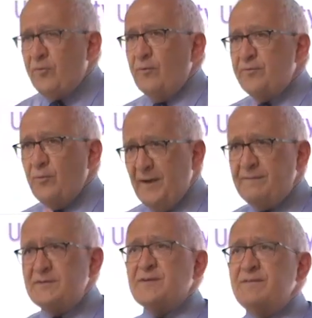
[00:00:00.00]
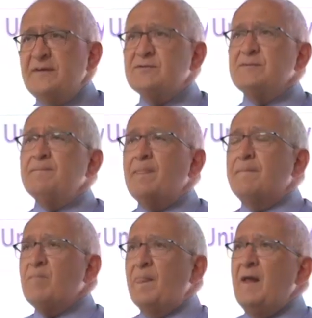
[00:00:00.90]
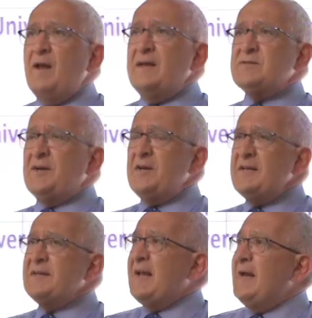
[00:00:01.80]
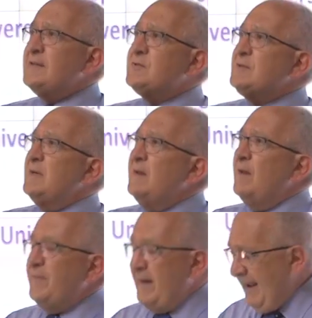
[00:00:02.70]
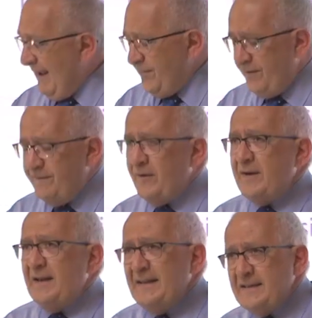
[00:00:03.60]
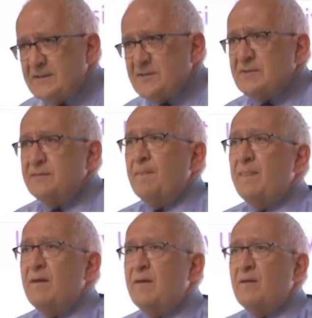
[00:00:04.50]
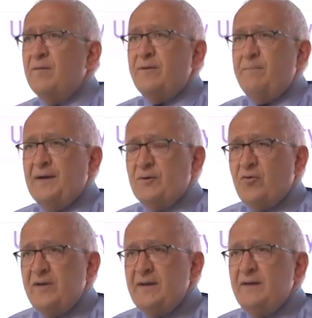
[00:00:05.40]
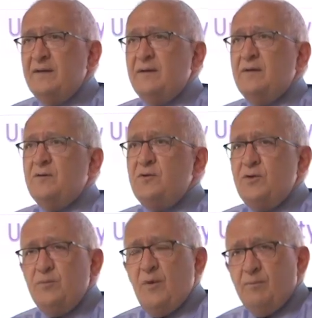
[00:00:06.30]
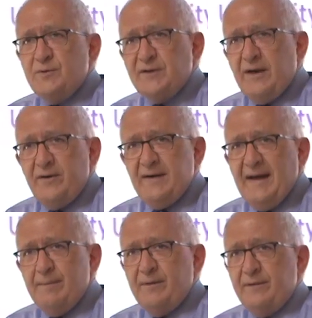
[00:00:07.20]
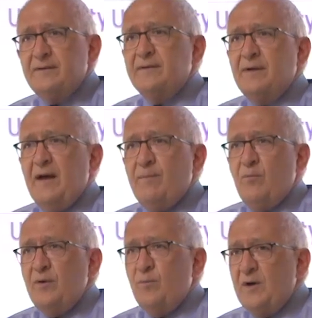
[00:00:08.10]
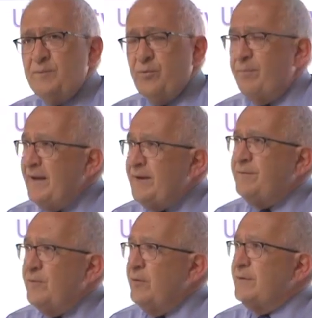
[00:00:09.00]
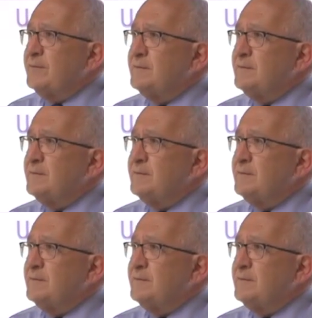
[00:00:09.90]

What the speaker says: The relevance of this is that it indicates that at the very least, the military knew what was going to happen and were well prepared for it.